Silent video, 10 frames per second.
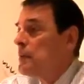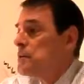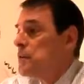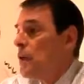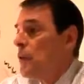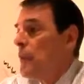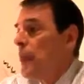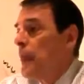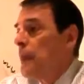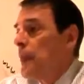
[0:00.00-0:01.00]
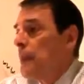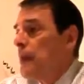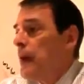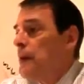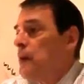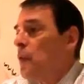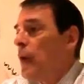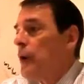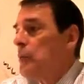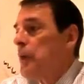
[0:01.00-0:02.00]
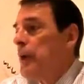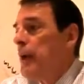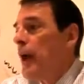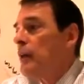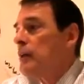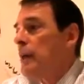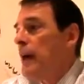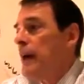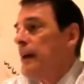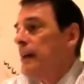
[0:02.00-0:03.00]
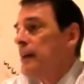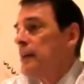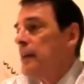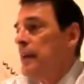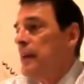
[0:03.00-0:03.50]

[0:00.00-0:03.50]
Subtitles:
So Kangen water, being alkaline,